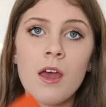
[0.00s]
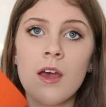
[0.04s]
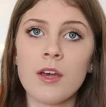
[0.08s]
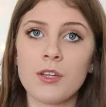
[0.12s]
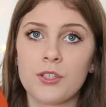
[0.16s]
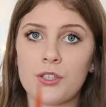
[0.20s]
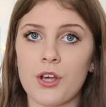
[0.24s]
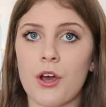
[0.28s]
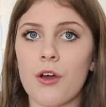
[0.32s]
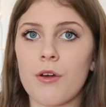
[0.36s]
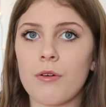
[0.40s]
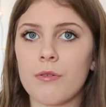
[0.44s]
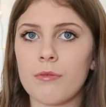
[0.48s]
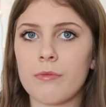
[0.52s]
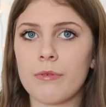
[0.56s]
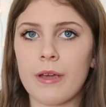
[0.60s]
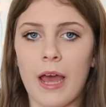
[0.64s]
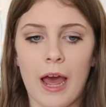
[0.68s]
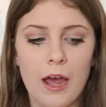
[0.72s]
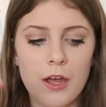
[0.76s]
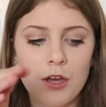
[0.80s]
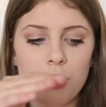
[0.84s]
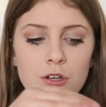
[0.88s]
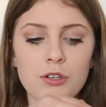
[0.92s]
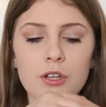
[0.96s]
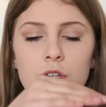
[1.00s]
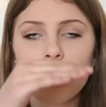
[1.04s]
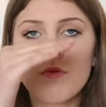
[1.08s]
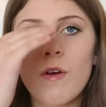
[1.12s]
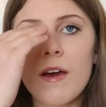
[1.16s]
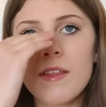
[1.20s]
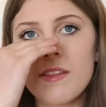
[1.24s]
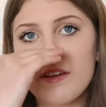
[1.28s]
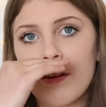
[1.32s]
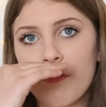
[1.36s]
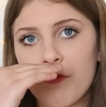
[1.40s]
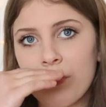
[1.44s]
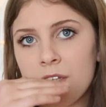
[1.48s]
so yeah, you just
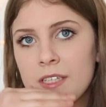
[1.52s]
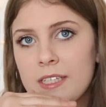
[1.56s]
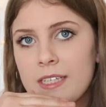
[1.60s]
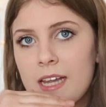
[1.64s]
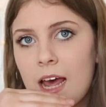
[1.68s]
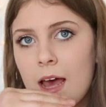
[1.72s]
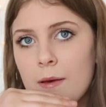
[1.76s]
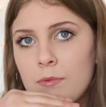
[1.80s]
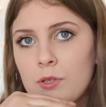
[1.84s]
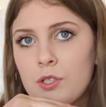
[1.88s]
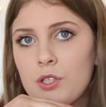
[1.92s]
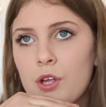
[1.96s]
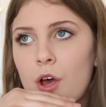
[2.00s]
write the different steps.